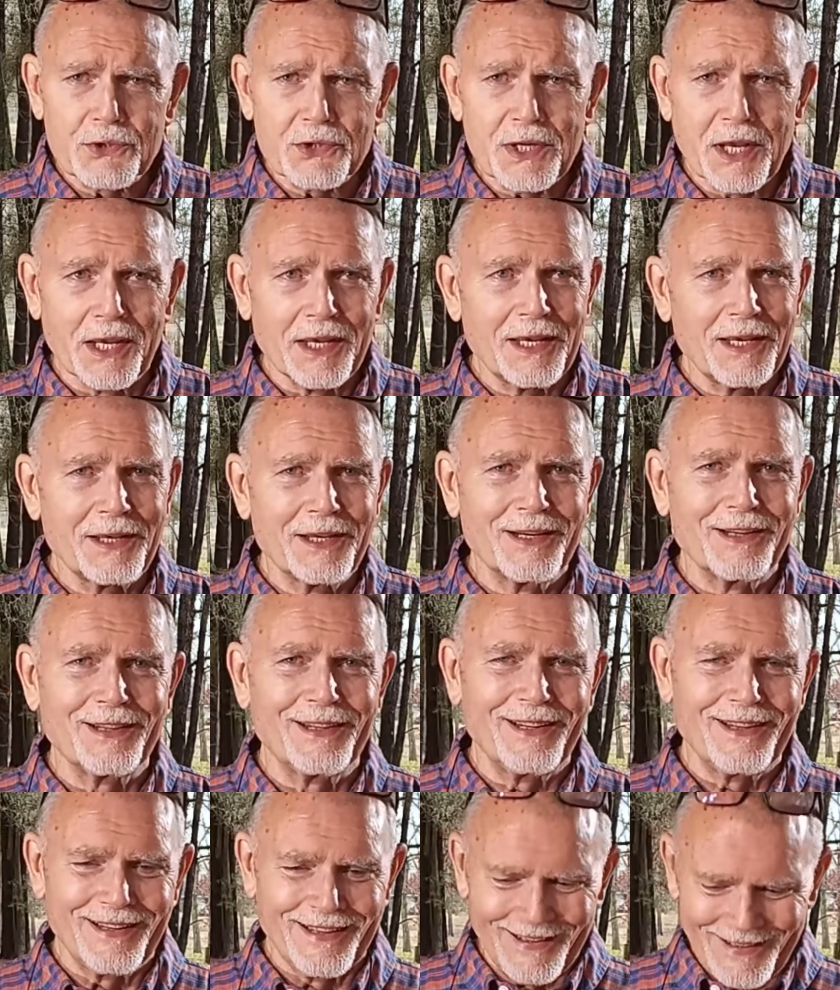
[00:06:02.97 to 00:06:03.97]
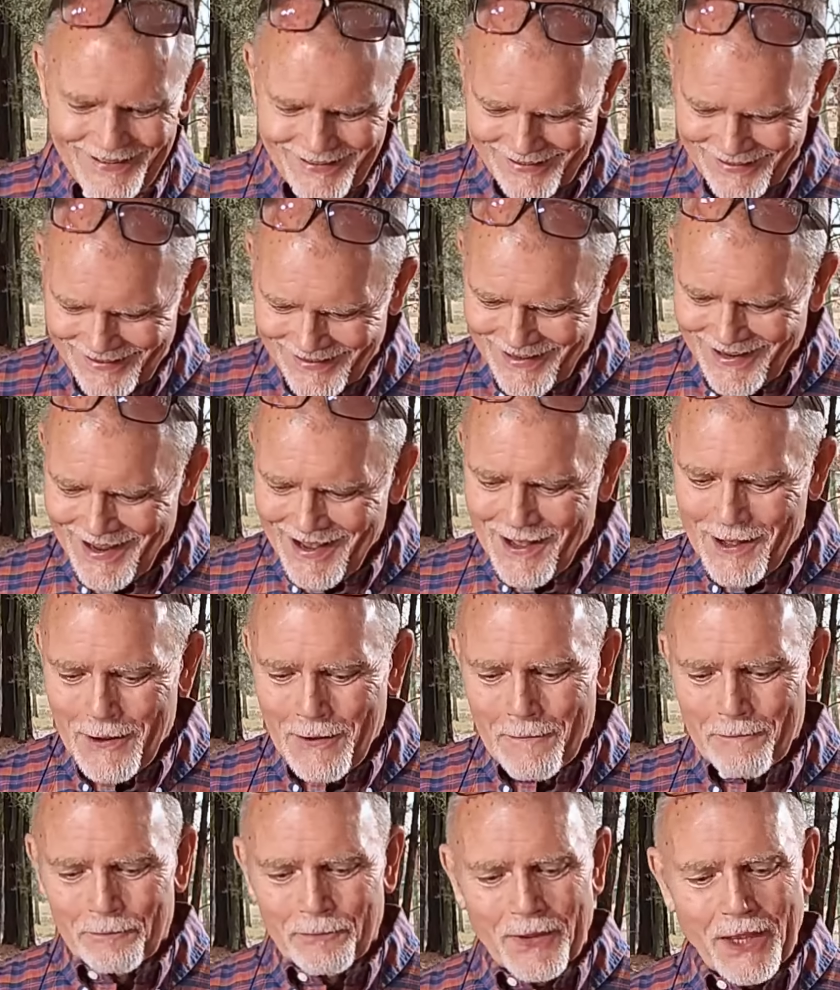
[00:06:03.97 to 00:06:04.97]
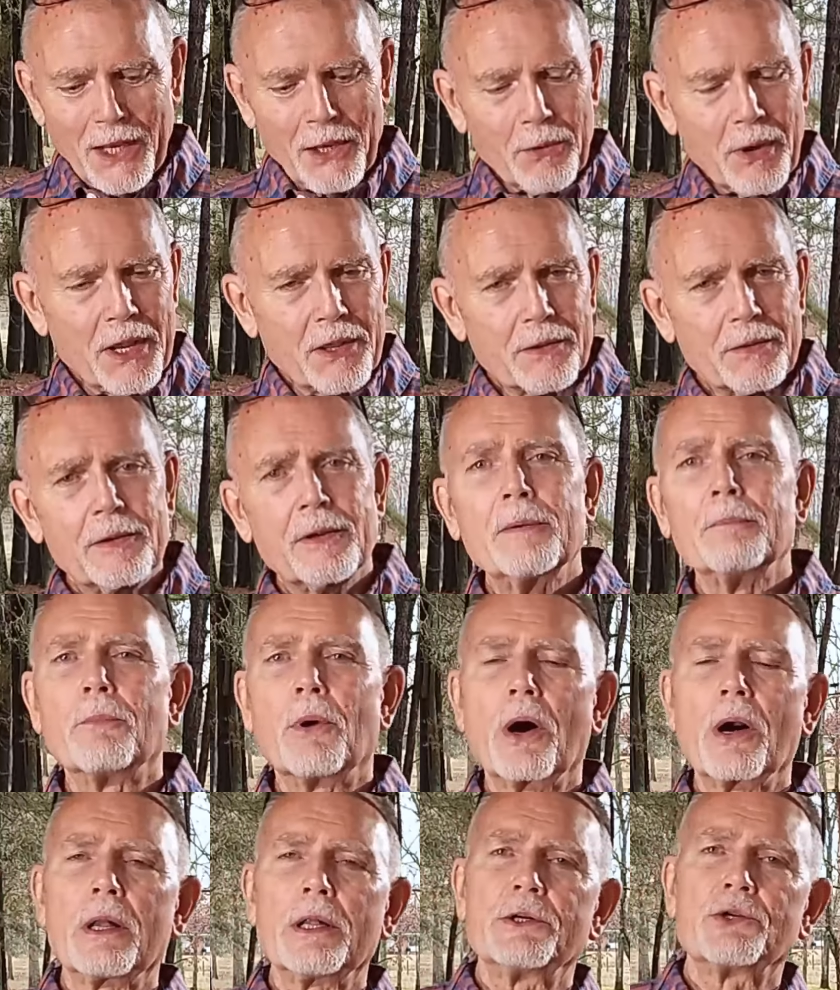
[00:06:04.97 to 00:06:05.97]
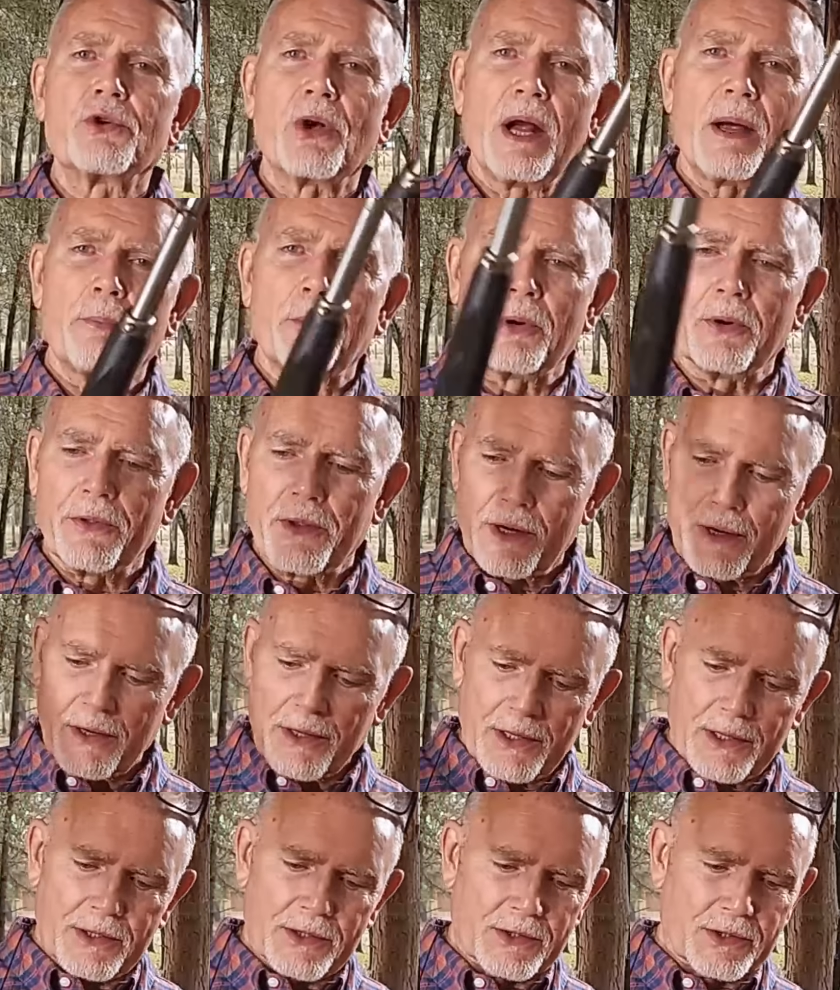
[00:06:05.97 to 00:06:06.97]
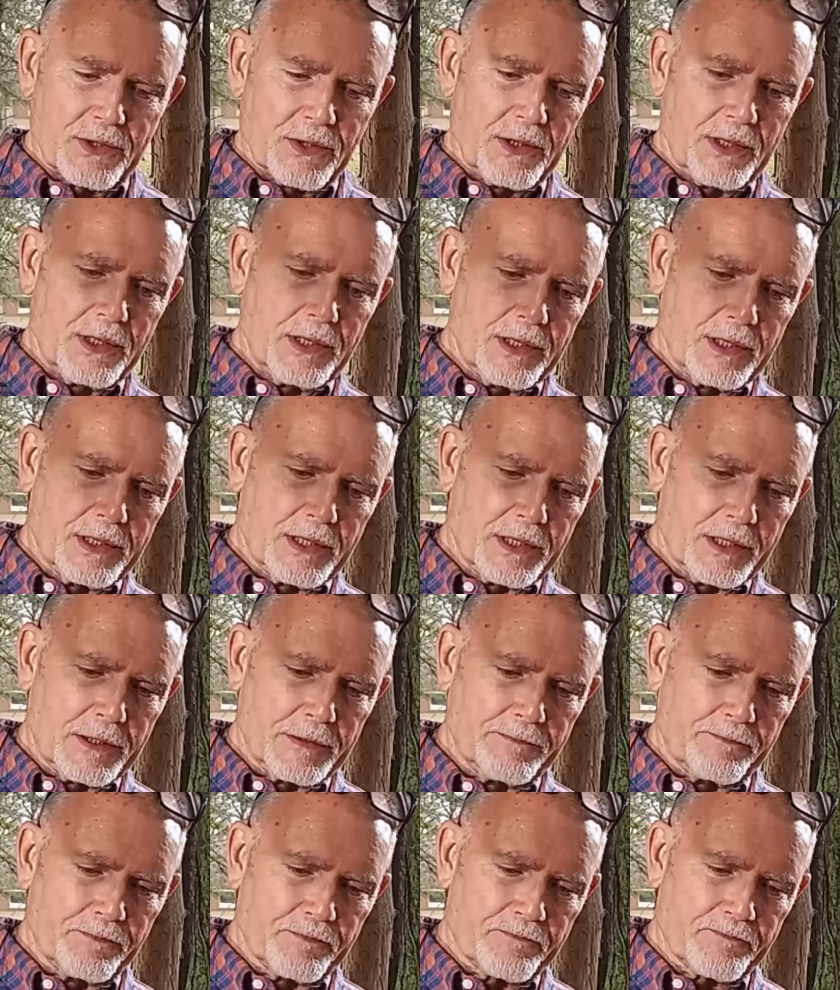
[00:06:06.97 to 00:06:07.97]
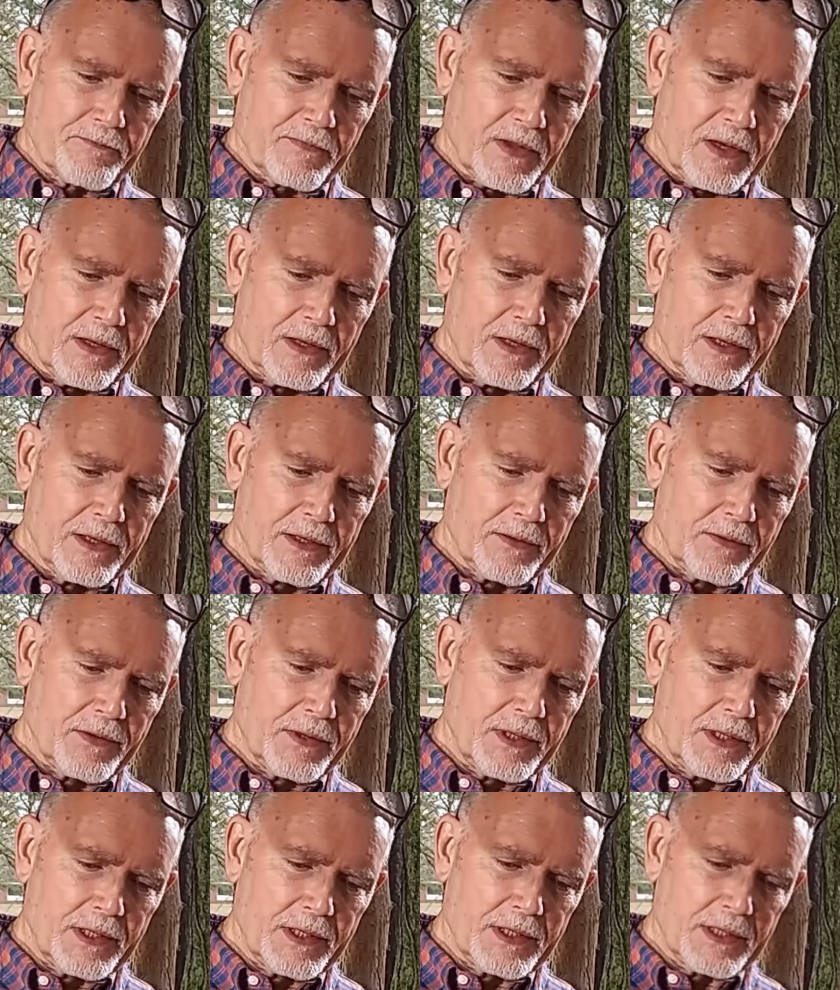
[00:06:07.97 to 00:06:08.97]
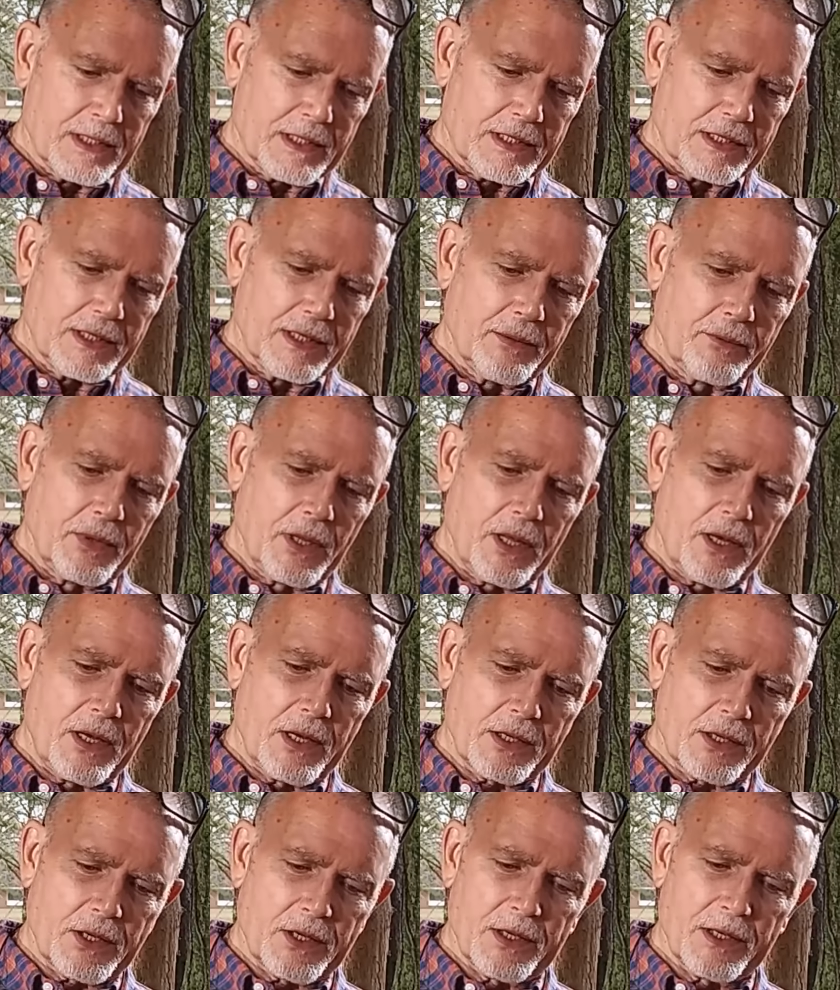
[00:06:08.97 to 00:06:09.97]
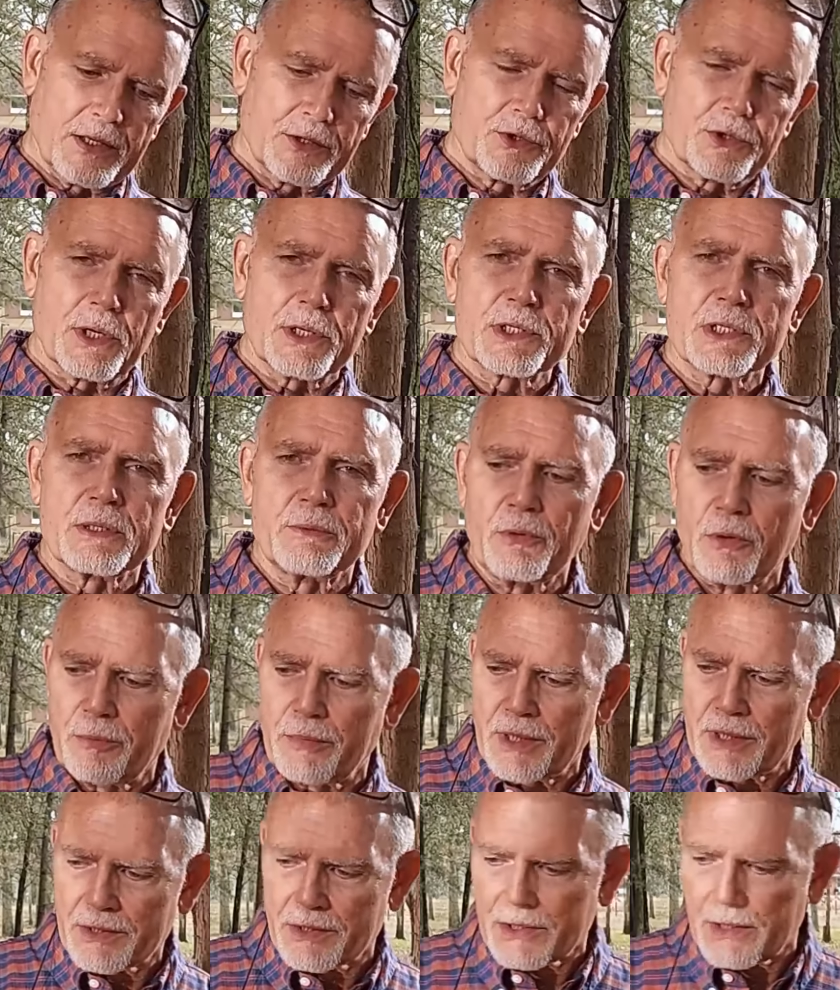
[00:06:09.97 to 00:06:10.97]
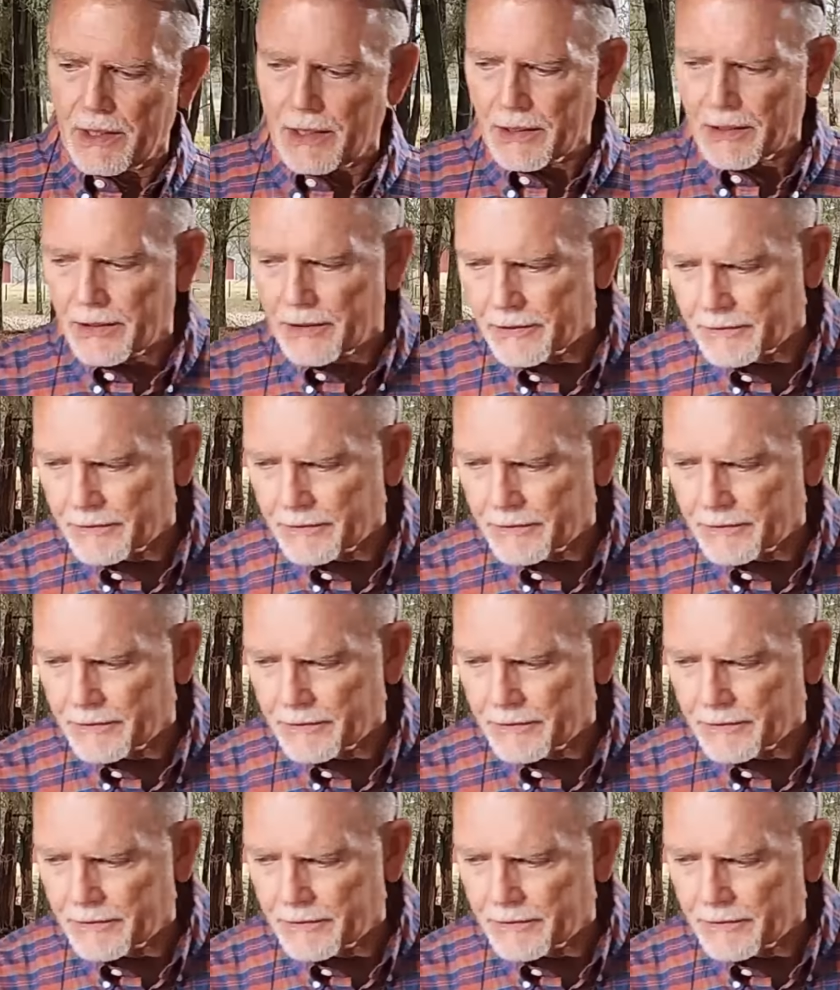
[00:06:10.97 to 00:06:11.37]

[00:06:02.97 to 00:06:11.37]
steel. anyway, Marlin Trapper, there it is, the, um, uh, the M-LOK adjustable buttstock.